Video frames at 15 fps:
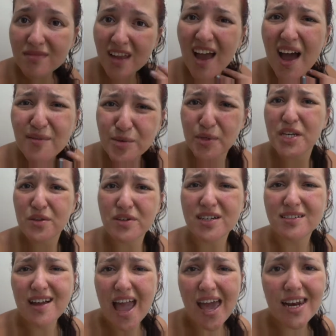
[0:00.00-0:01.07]
I'm 23
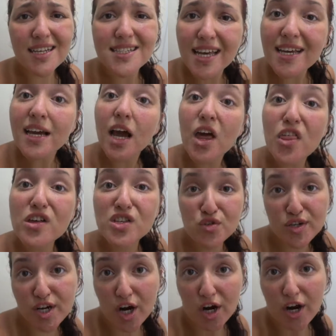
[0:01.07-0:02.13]
and I take the
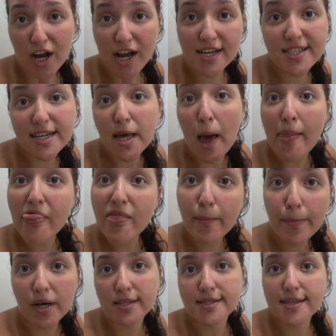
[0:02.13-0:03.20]
streetcar, I take the
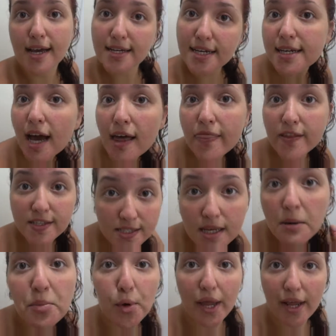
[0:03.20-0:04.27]
bus, I take the
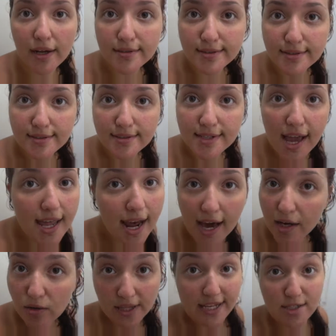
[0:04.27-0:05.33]
subway, and
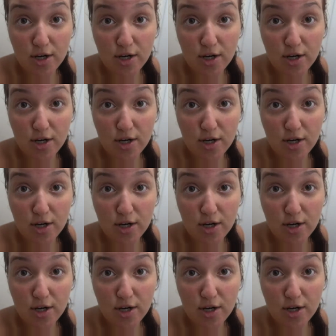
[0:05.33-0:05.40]
I don't like